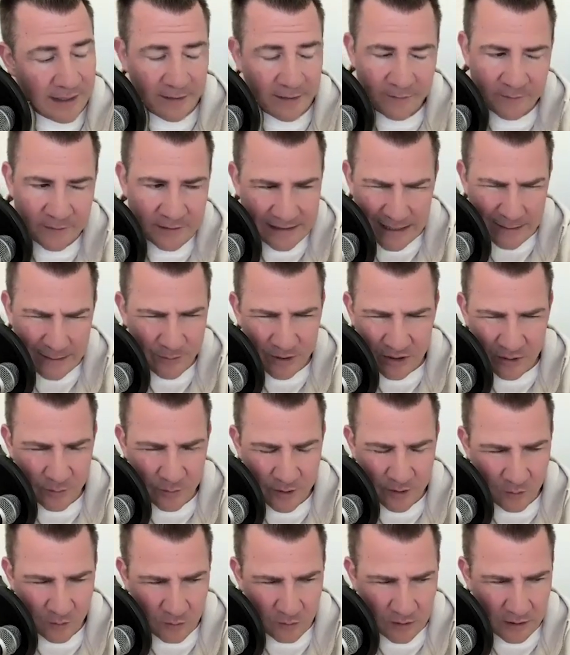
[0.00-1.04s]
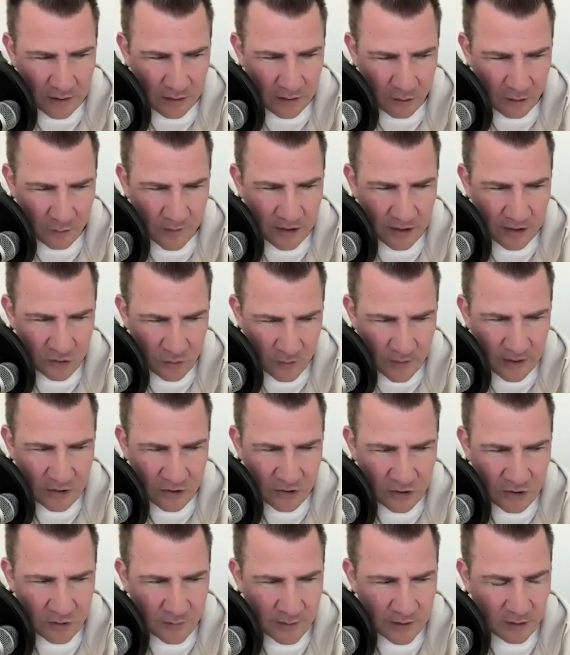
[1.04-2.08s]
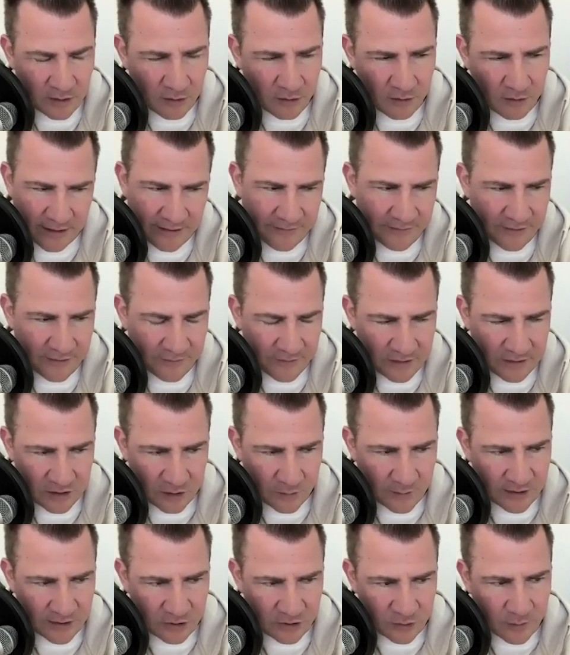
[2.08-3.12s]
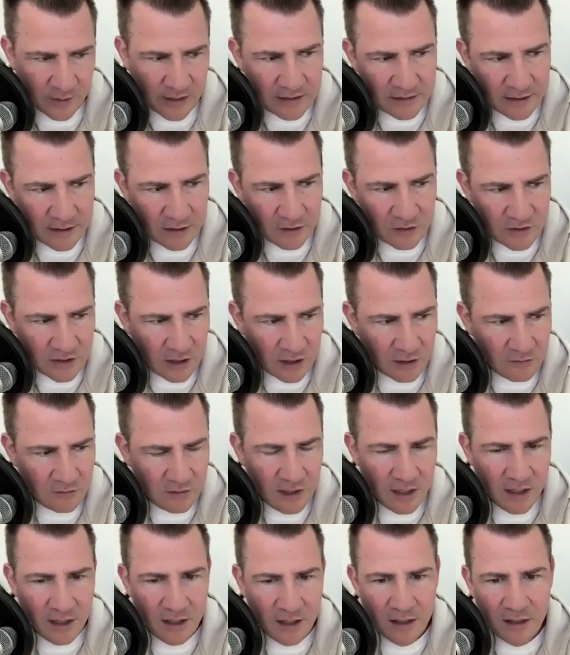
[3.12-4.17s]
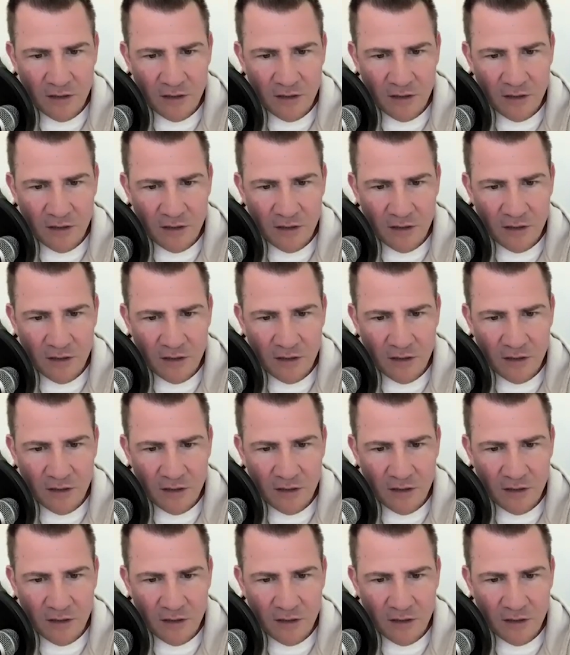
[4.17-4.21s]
in statements we don't really learn much questions we learn even if it's a question we're asking ourselves